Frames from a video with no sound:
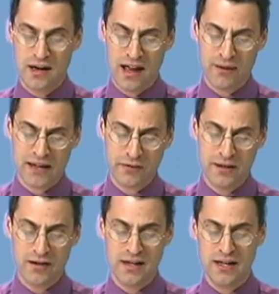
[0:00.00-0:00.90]
Now, how do I get
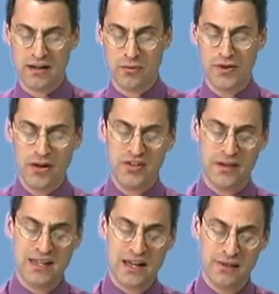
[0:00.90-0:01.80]
from here to here? Well, notice if
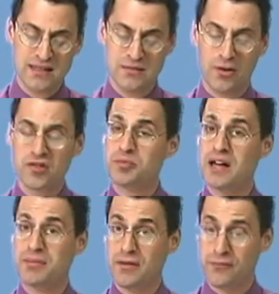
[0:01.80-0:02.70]
I take this and
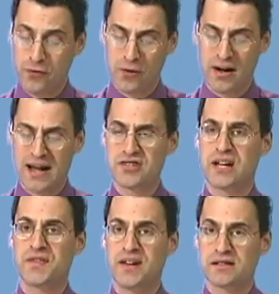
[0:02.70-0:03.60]
multiply it by 4, I
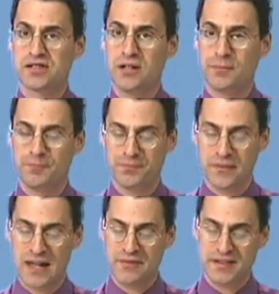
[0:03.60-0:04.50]
actually get the next term.
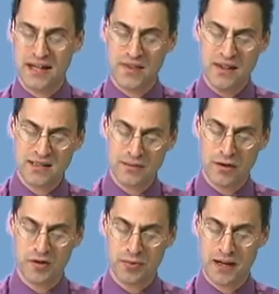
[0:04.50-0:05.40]
And if I take this and
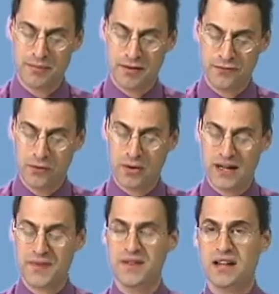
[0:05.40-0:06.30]
multiply it by 4,
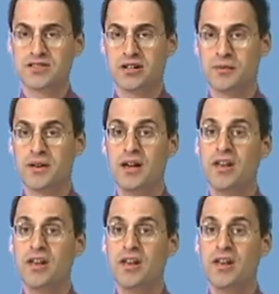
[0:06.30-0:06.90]
I get the next term.